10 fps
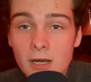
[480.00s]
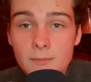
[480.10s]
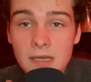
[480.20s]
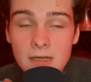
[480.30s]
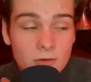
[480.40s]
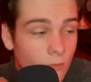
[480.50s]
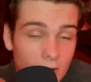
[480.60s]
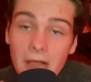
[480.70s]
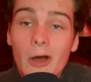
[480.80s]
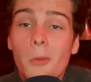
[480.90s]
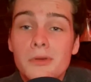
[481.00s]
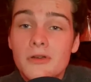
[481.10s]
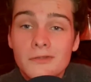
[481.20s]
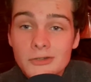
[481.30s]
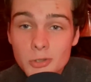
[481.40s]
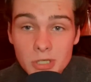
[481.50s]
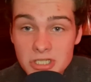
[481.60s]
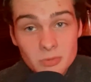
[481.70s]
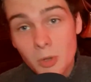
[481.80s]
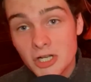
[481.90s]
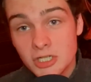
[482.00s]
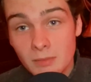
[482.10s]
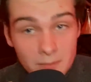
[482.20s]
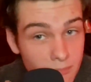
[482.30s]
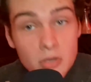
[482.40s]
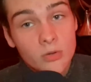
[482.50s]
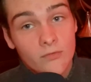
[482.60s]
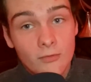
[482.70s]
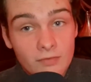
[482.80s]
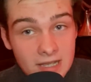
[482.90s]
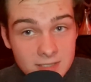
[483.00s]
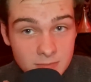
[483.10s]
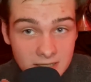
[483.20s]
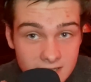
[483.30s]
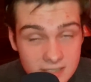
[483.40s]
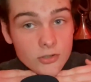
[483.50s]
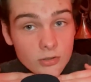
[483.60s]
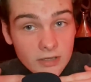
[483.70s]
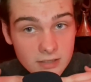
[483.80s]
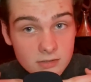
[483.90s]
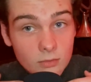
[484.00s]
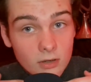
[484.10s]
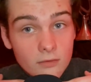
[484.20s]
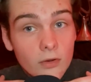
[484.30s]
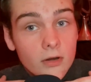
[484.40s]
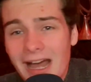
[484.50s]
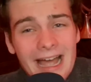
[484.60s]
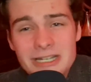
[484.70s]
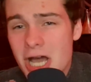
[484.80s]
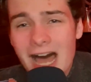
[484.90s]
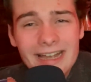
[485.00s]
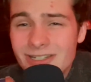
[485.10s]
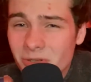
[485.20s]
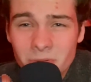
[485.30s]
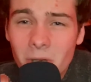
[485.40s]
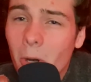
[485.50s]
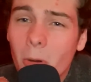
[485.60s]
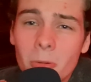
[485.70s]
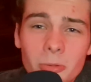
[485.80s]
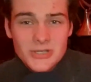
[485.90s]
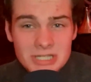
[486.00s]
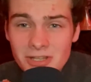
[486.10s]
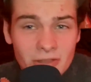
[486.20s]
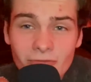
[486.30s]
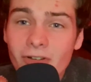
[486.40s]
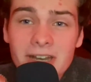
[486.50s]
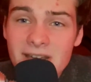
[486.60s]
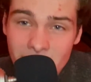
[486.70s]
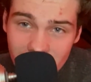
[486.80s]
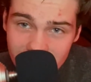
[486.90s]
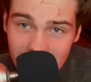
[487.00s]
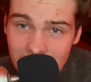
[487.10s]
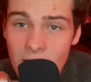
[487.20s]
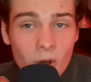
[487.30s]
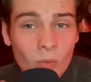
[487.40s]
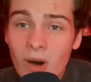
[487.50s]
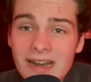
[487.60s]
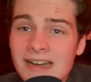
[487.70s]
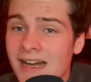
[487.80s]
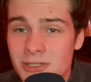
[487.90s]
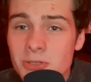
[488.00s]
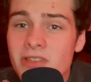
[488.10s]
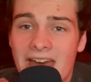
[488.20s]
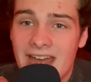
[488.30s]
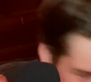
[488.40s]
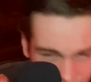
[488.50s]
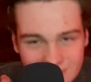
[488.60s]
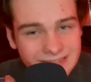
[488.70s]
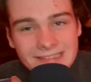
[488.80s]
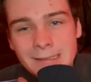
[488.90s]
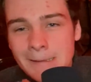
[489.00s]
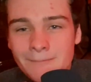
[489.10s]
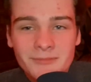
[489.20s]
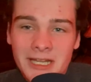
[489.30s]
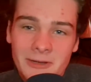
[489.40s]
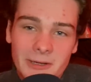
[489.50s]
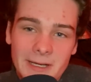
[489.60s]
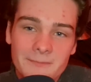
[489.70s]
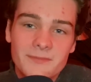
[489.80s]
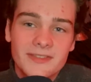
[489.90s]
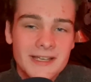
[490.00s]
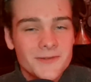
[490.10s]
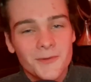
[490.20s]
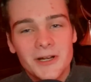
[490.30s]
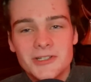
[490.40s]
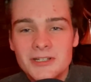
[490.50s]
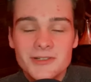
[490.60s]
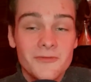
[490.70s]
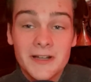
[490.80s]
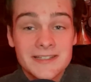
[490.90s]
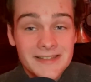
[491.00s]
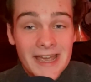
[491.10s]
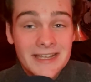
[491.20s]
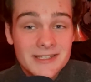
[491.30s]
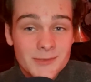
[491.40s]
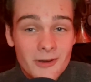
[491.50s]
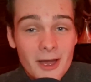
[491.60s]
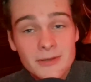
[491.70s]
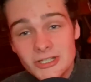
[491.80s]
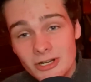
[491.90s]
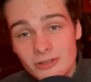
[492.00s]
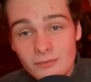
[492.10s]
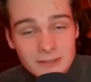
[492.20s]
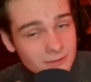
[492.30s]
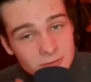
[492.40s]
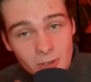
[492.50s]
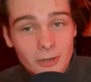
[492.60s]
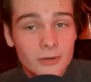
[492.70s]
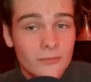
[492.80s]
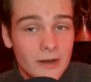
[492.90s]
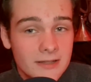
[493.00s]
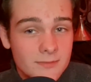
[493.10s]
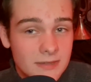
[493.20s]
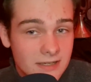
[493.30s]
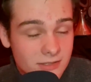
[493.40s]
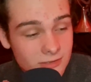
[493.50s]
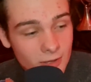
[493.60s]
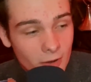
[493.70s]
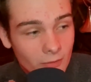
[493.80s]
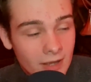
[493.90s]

beginner, well, I hope you've enjoyed just watching my beautiful face, because it truly is a work of art. I don't know. There's nothing funny about that. Why did I do that? Anyway, thanks for watching. Don't forget to like and subscribe and share the video to all your friends, because you know